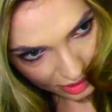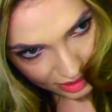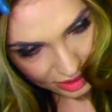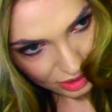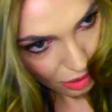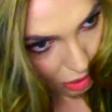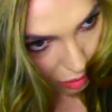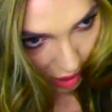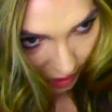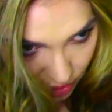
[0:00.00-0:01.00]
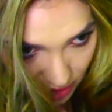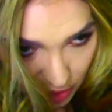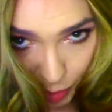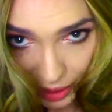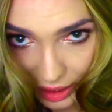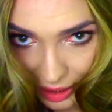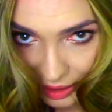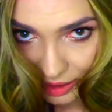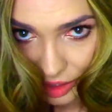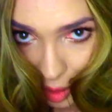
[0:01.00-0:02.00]
So I just pick
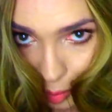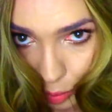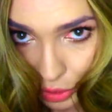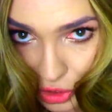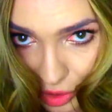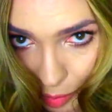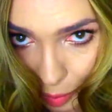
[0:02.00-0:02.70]
like the top portion